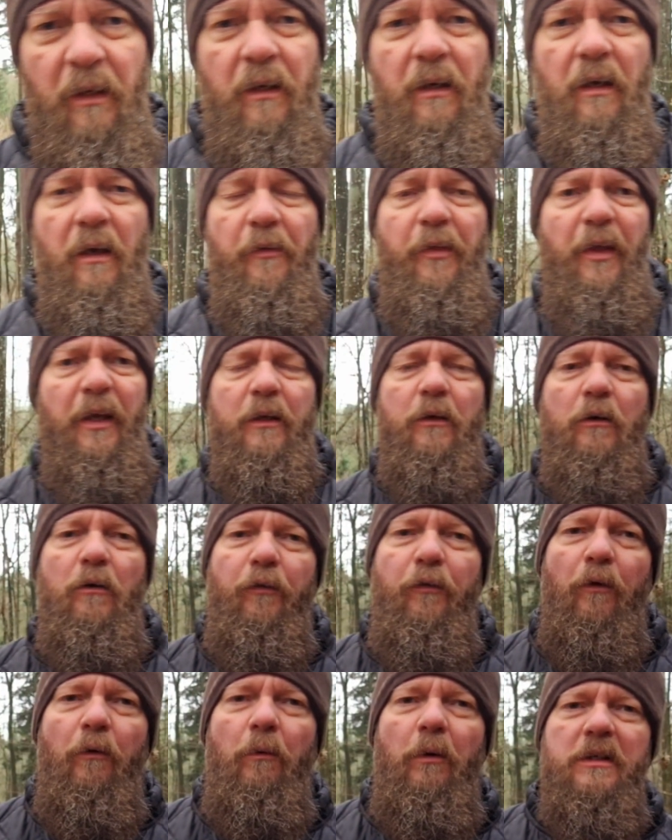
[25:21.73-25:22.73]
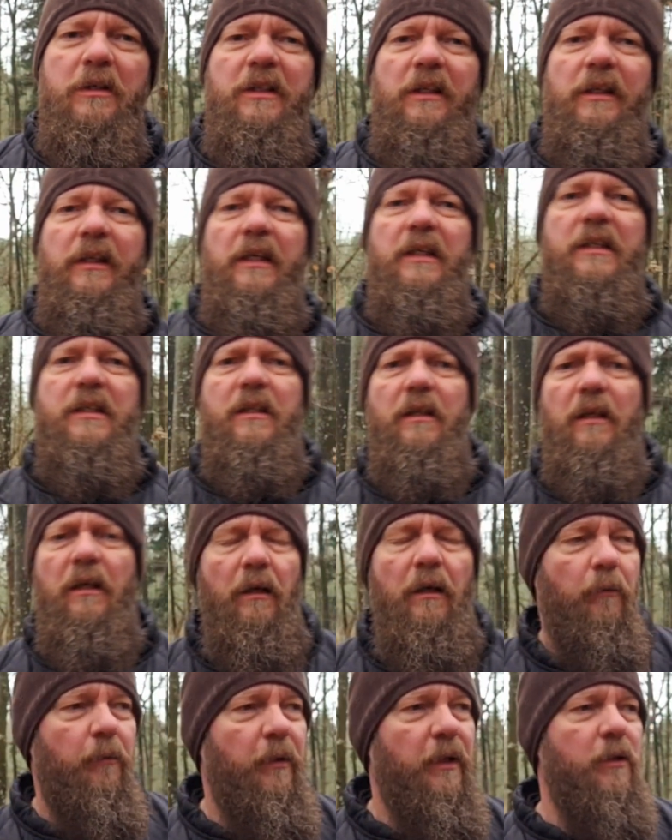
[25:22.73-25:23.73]
thank you for watching this
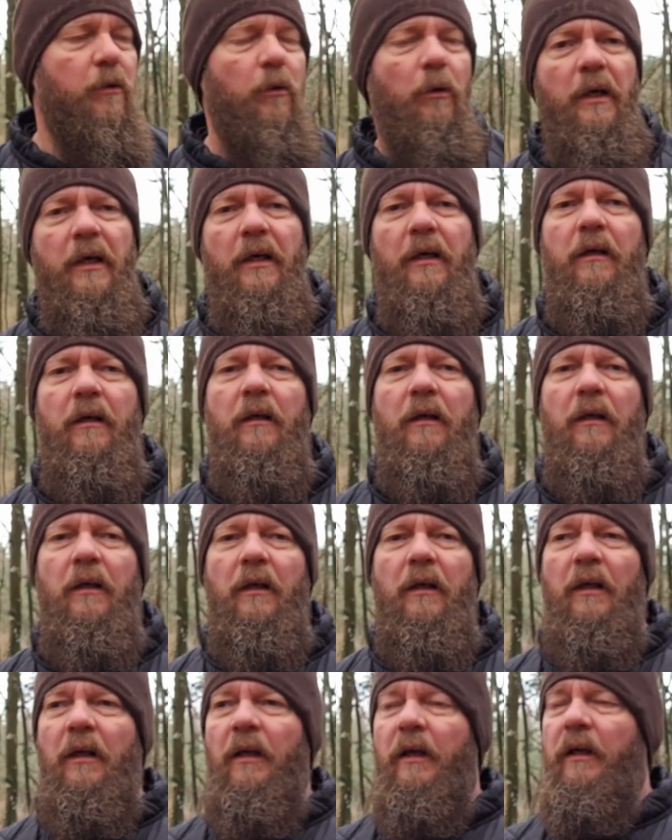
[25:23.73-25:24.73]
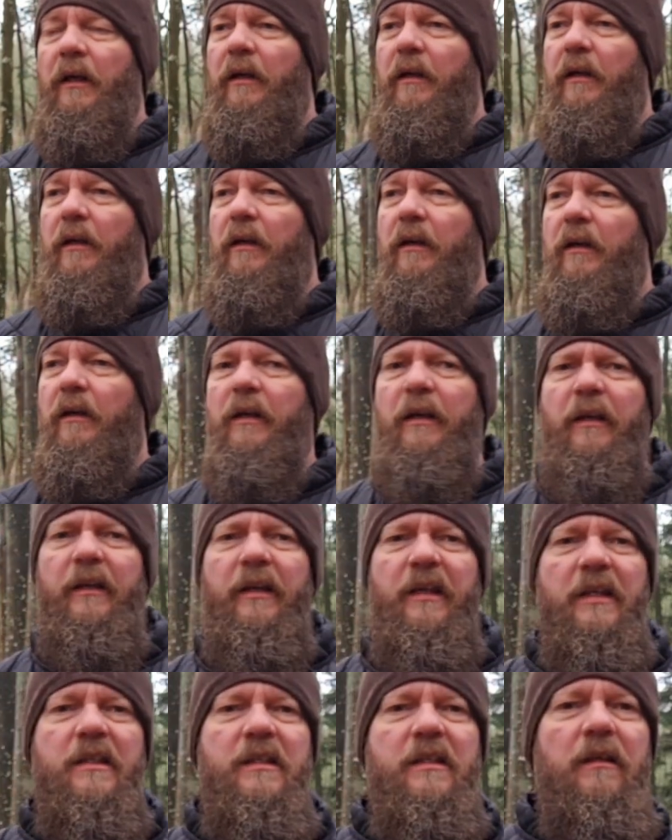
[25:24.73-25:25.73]
video here in
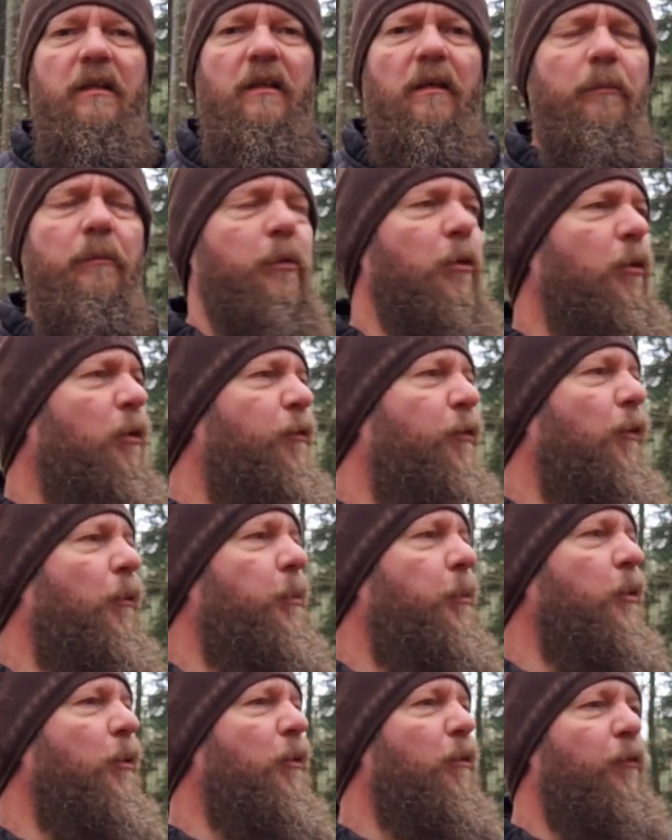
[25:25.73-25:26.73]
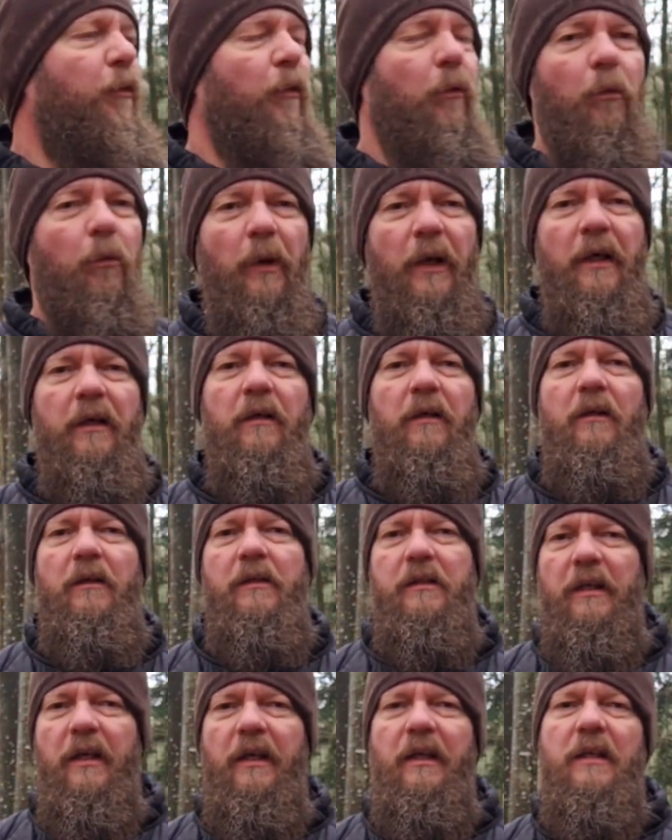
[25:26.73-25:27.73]
this beautiful winter
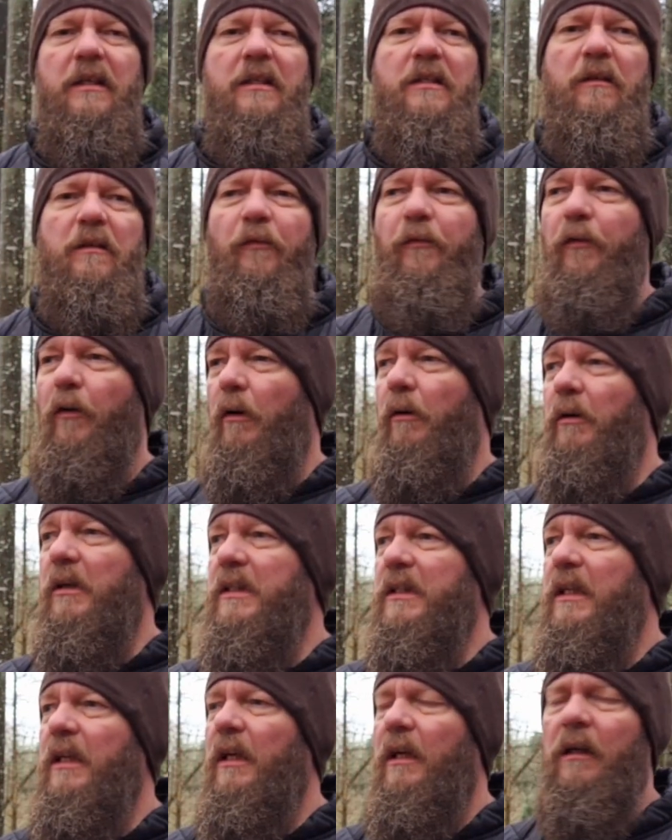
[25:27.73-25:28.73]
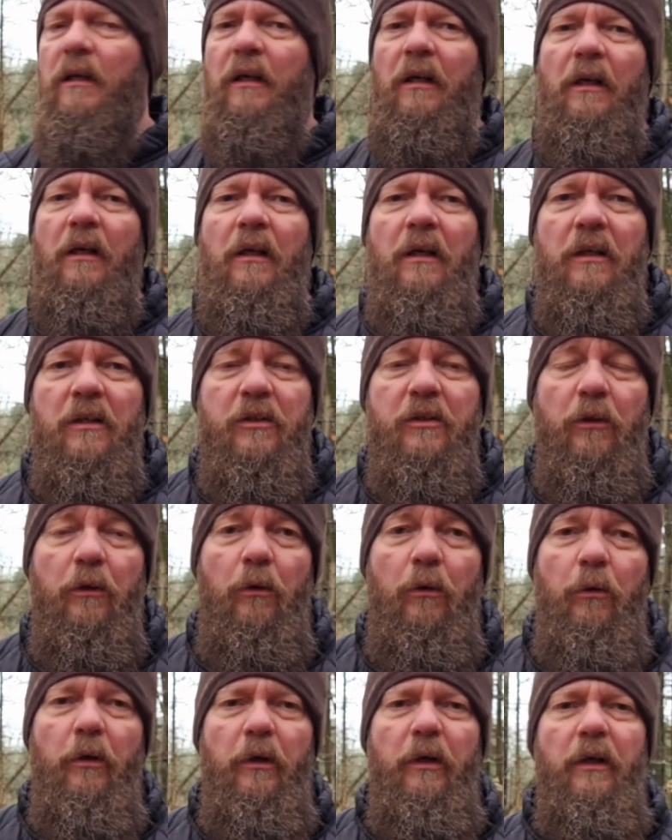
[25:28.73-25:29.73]
Danish forest here.
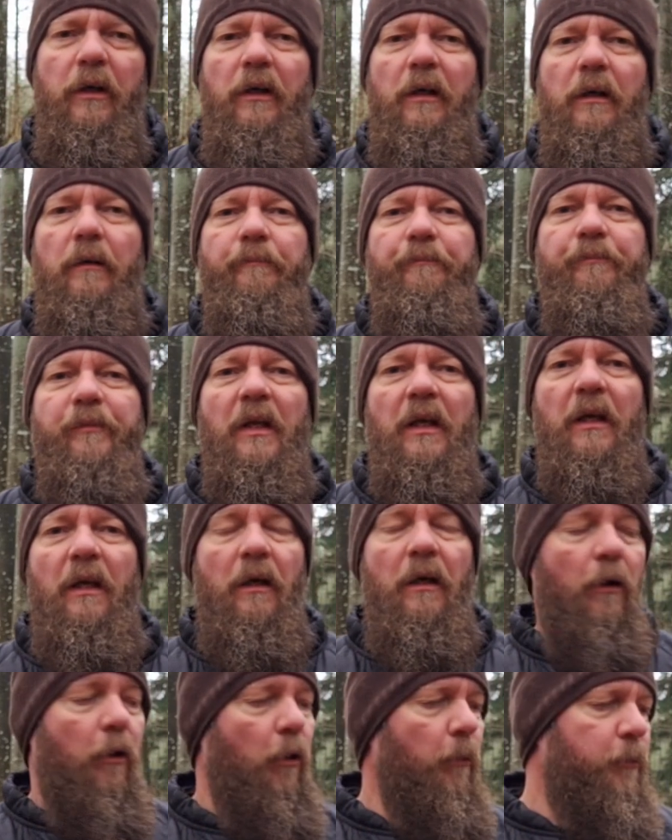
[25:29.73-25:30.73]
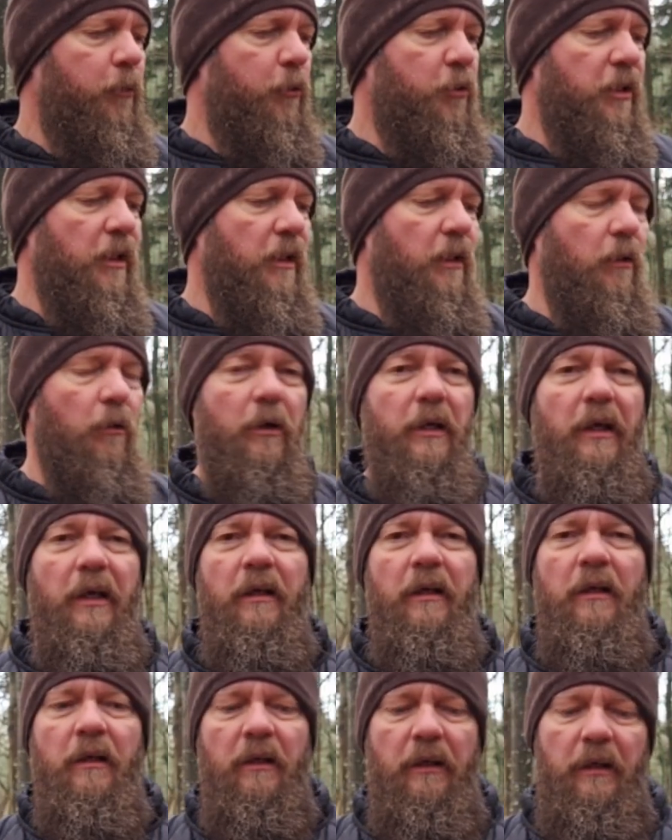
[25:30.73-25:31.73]
So hope to see you
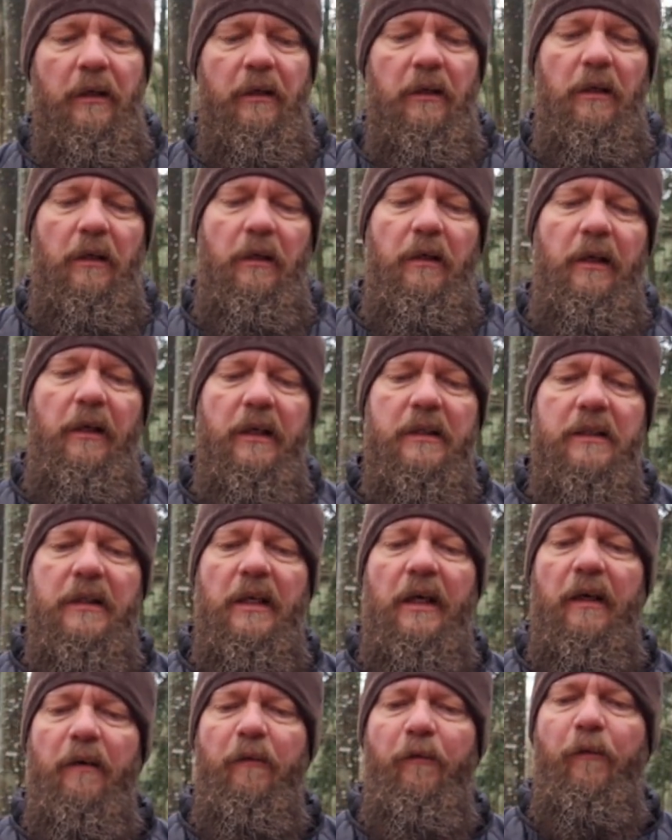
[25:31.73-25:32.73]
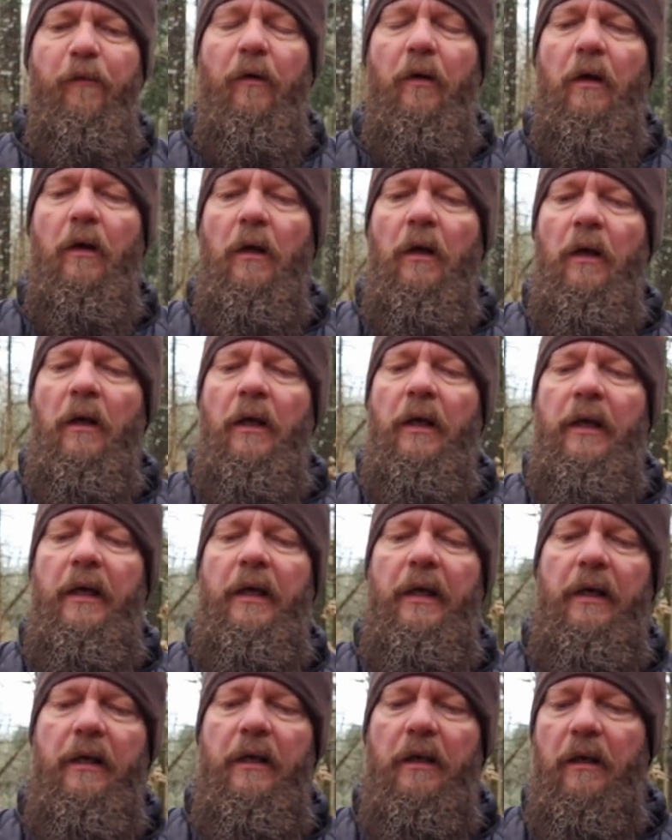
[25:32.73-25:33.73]
again in the next knife.
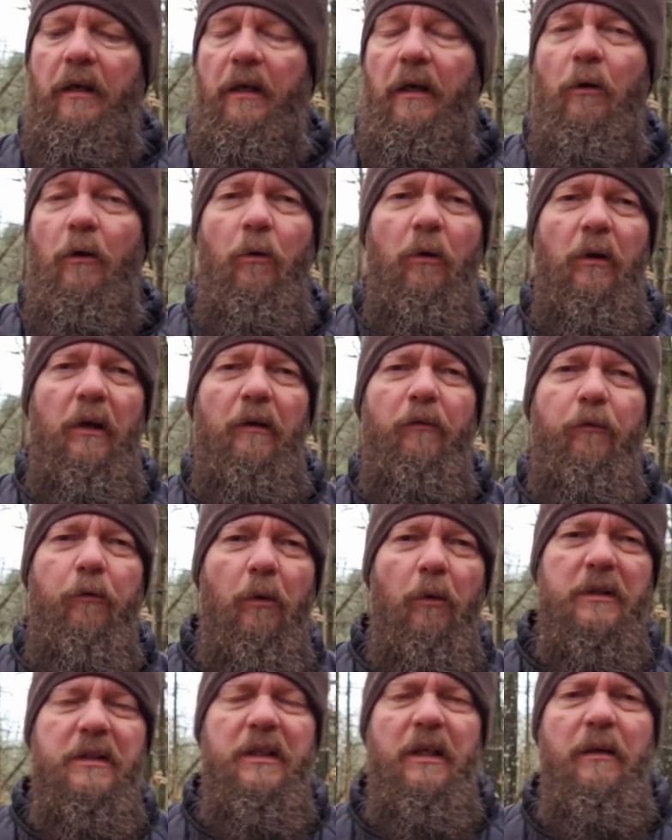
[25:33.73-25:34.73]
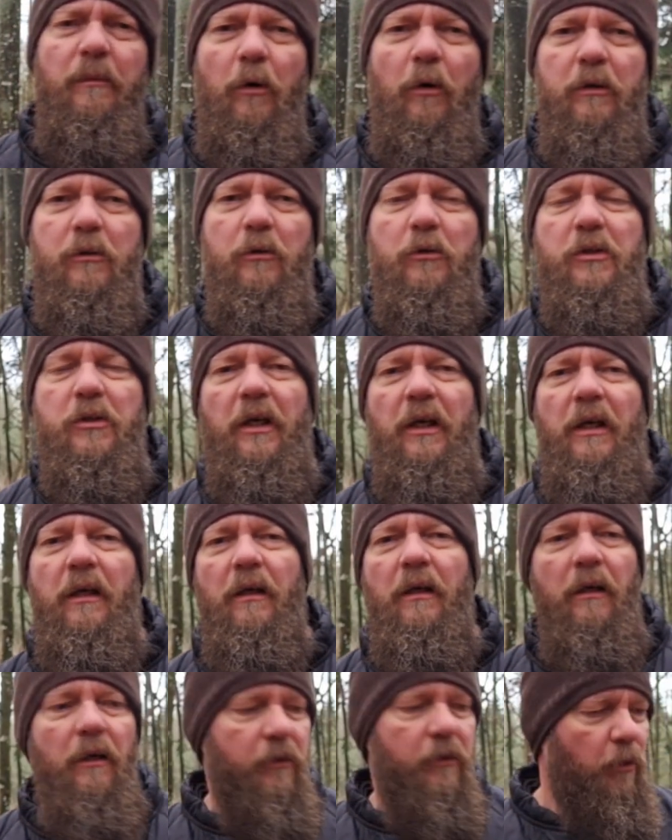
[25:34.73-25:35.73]
And I only have one thing more to say:
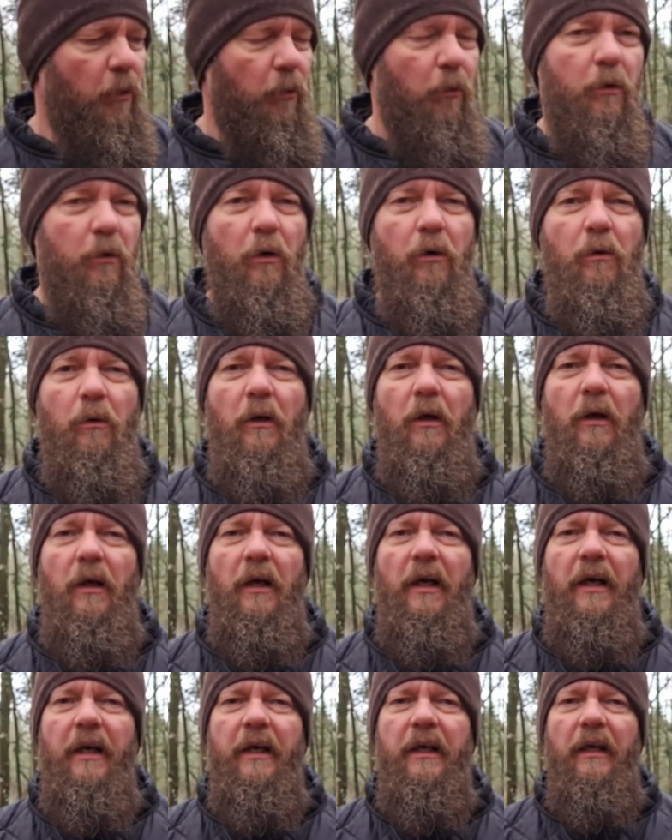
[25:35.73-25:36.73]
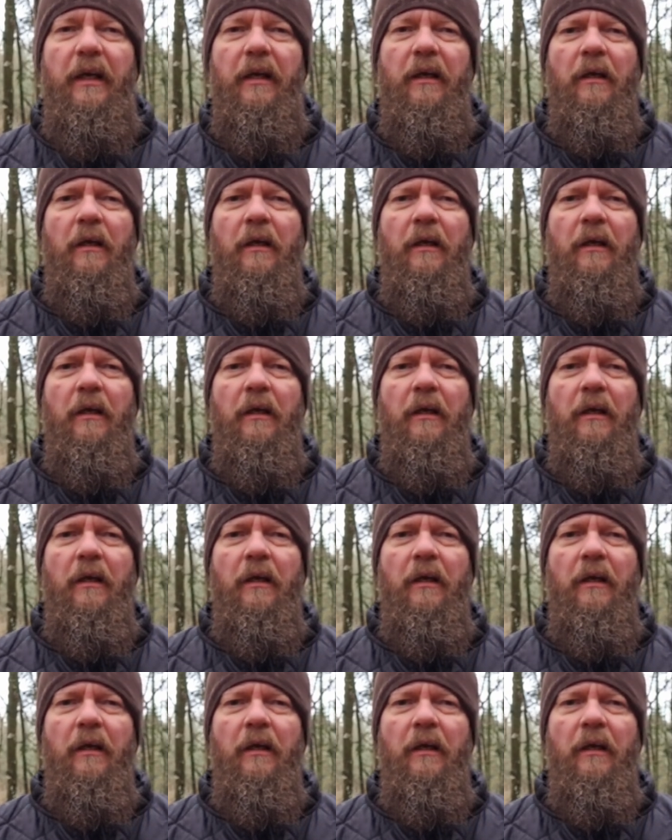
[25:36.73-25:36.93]
don't go hiking,